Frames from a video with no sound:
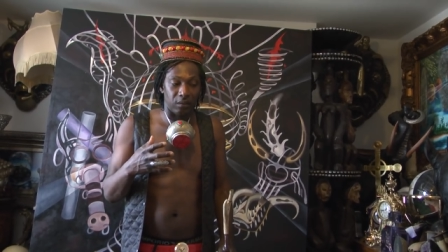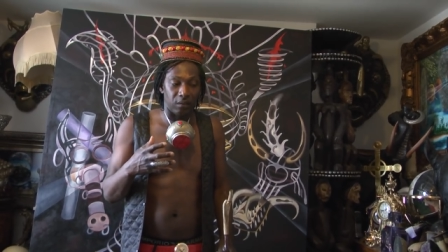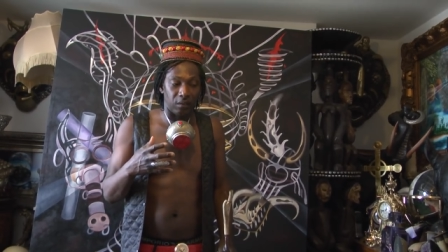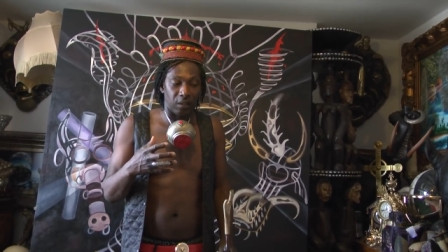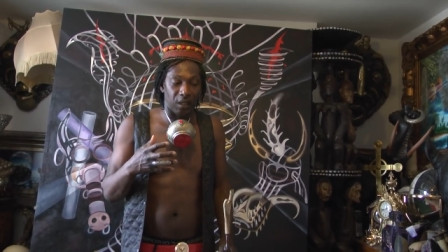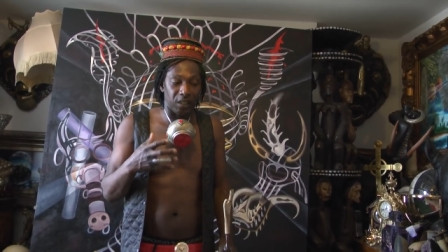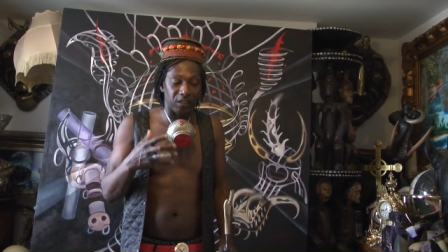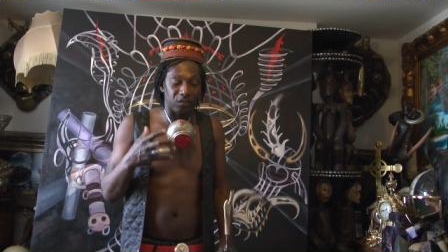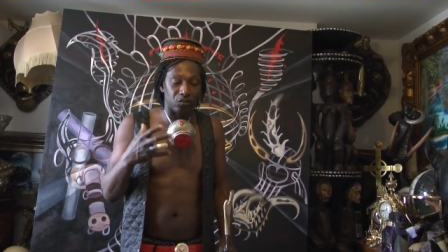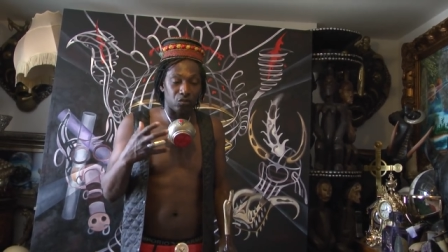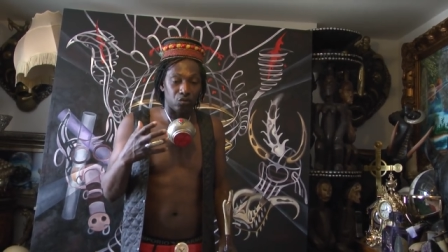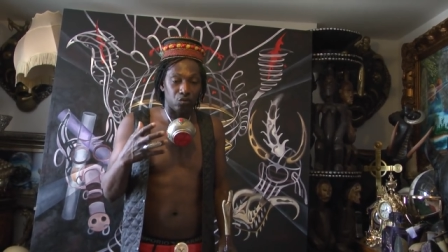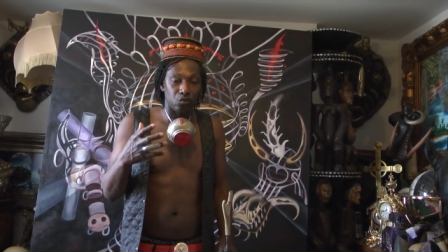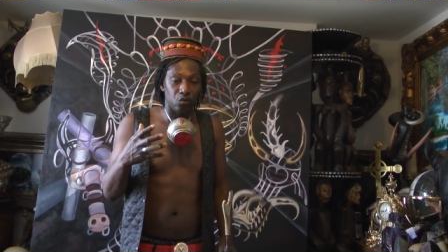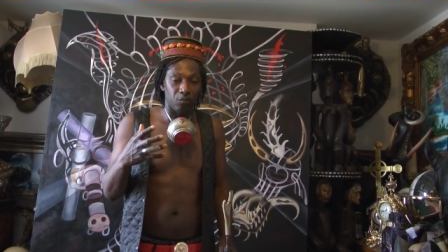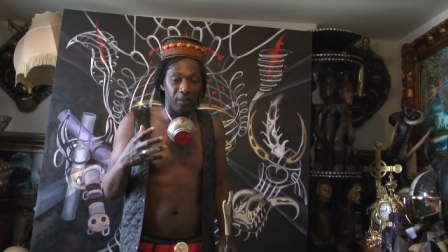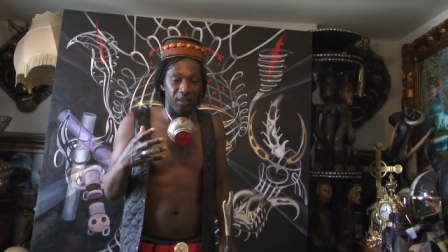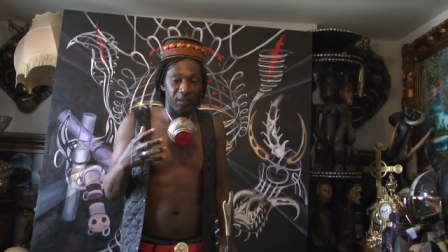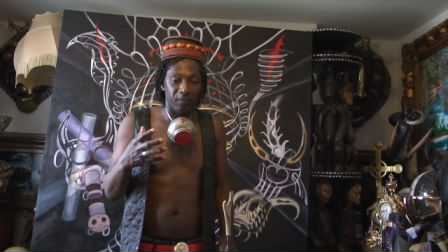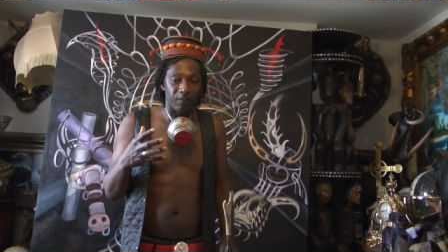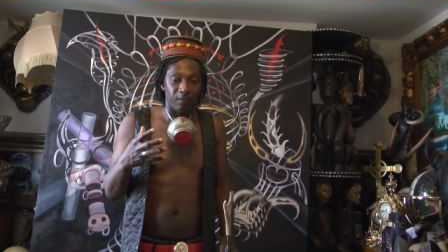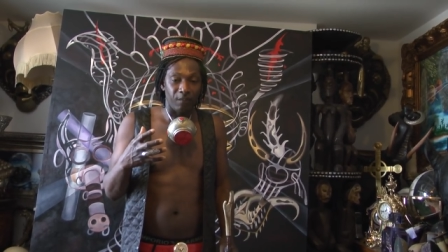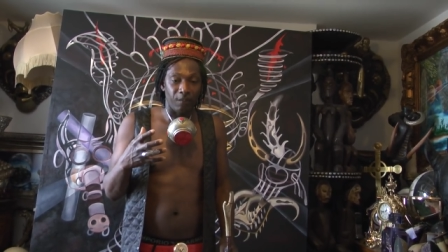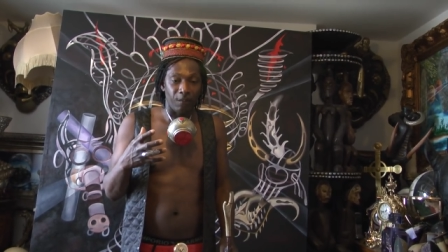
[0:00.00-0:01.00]
as
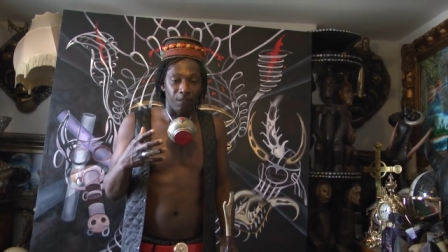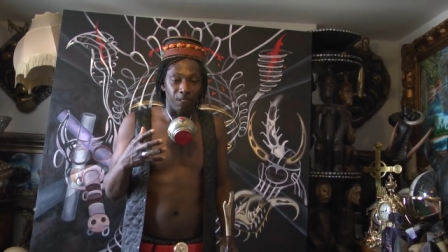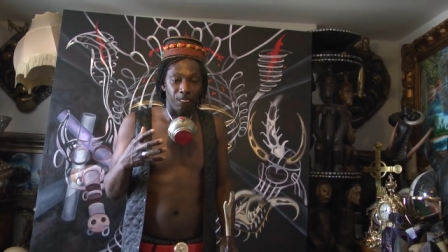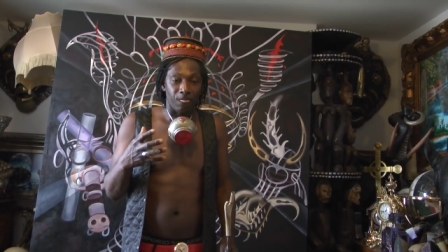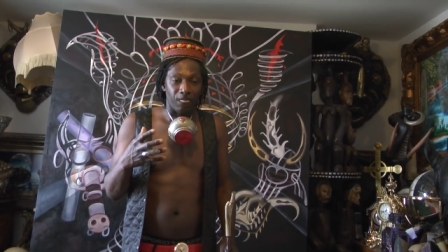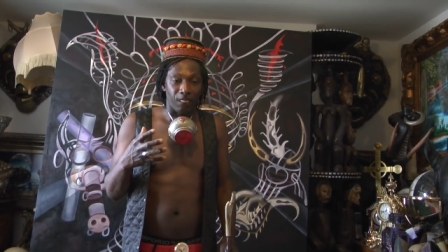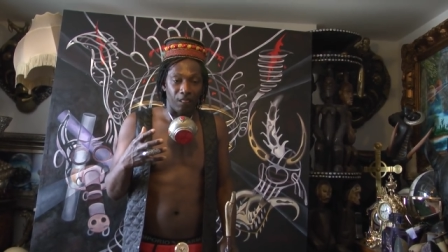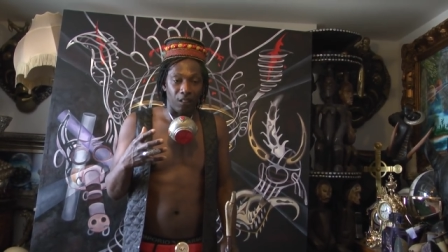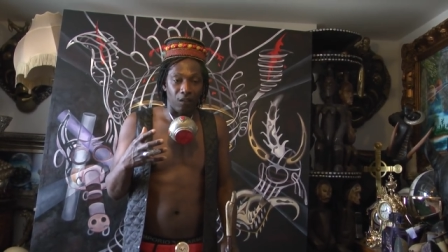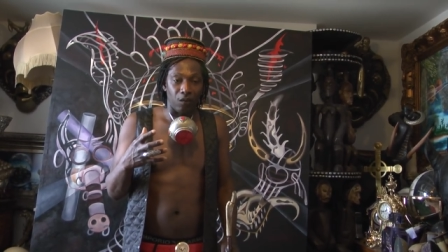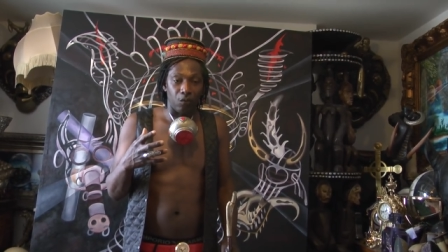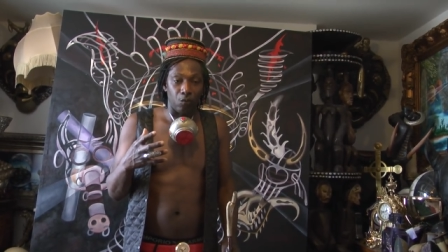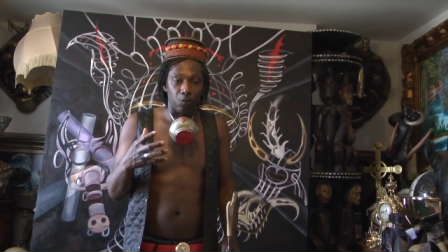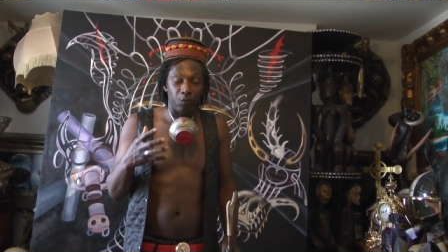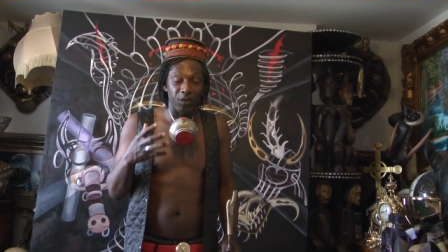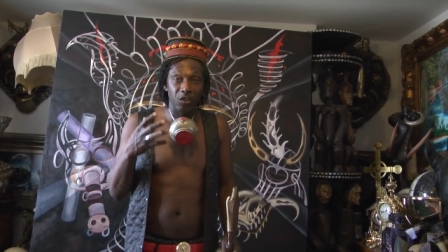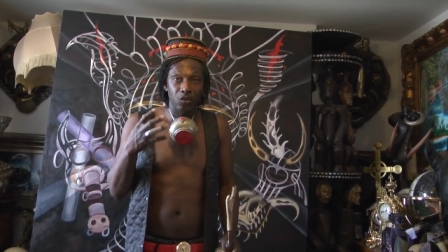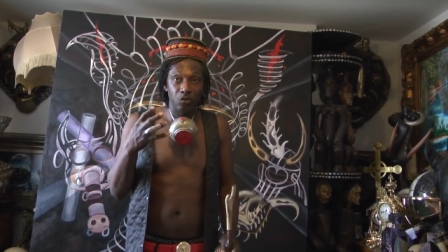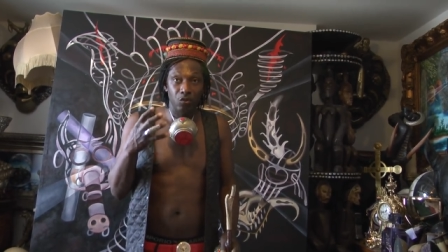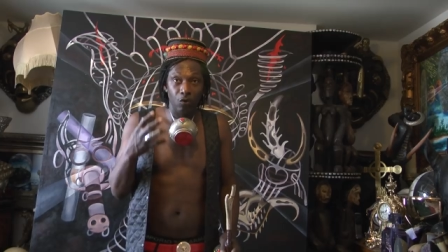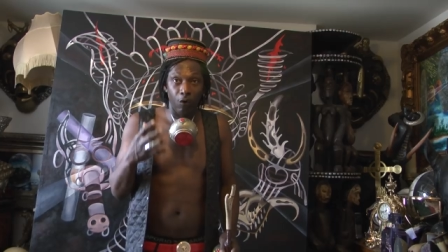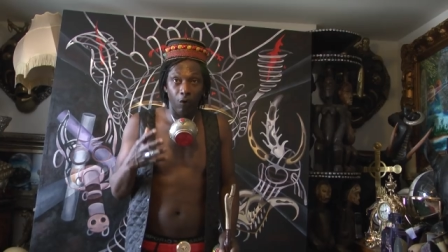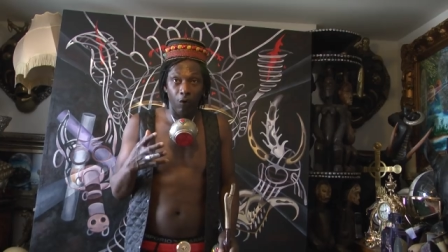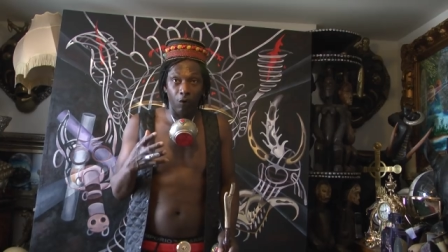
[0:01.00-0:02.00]
humans,
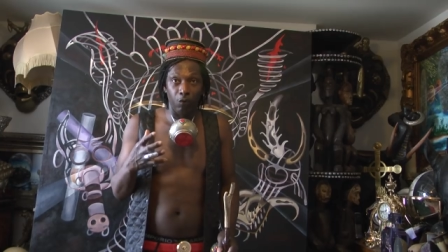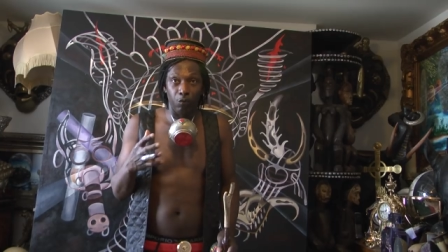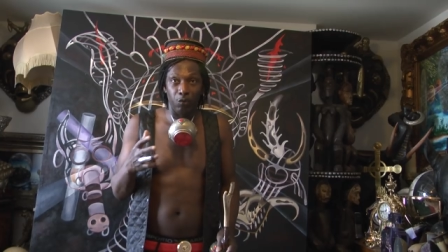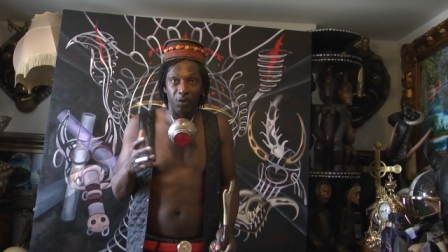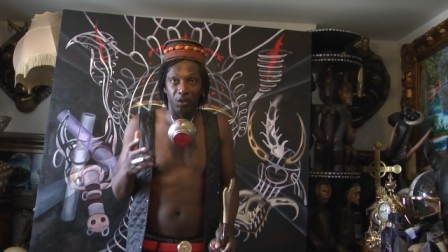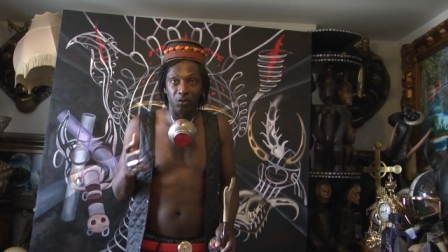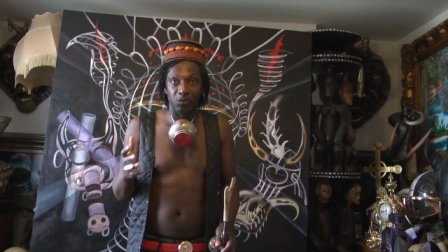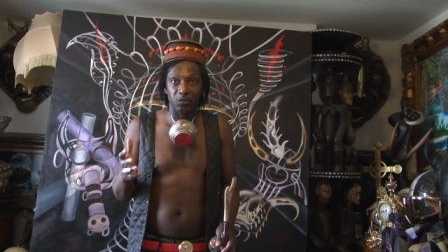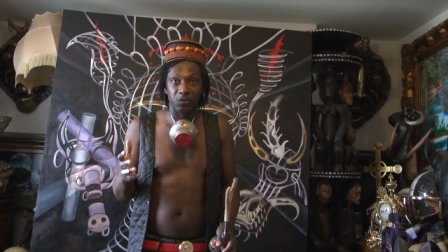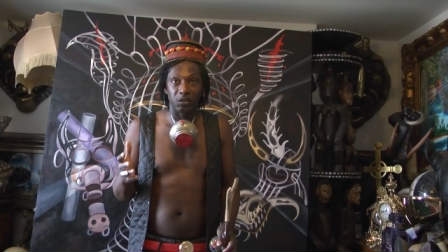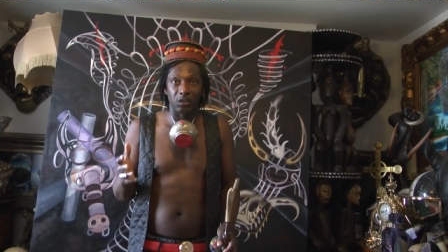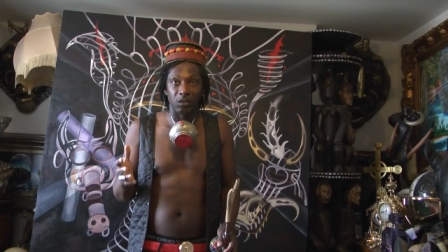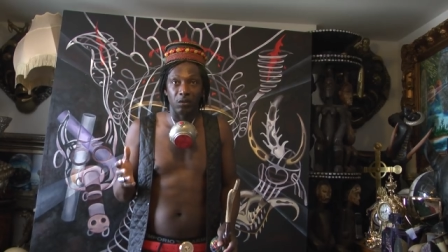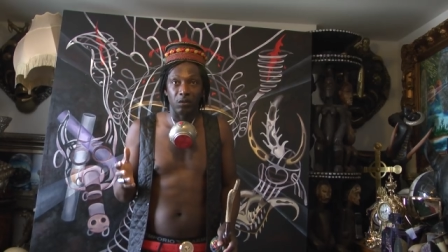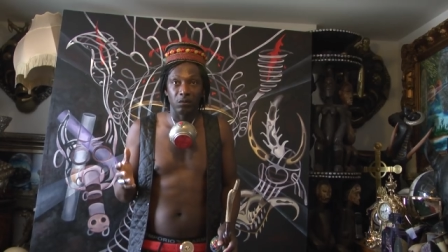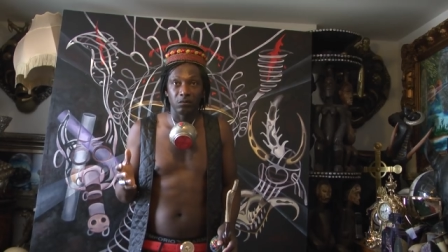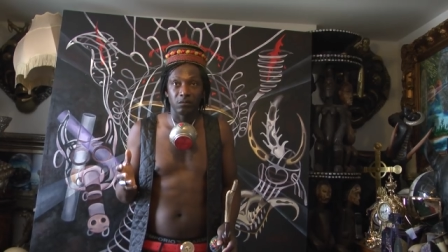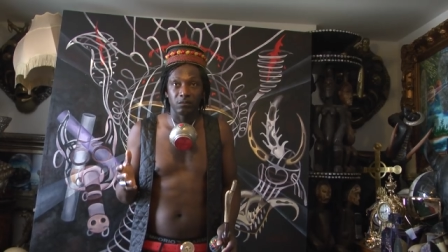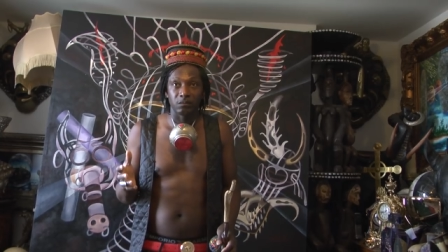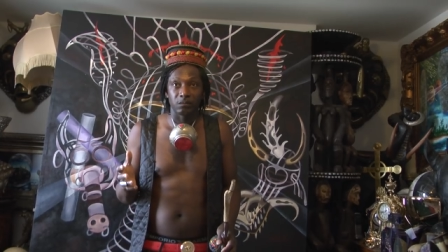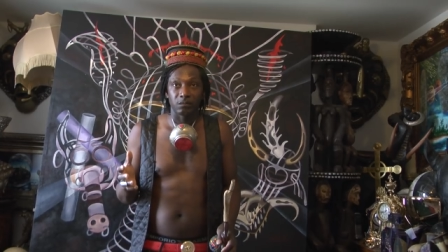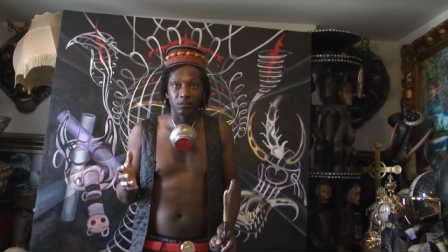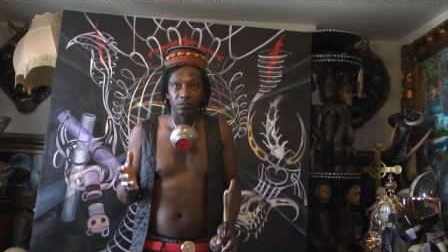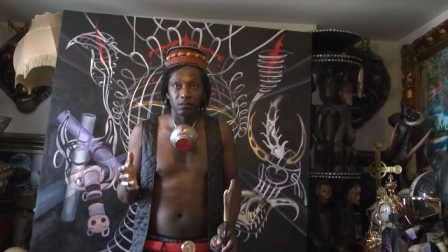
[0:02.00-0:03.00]
we know we are not alone.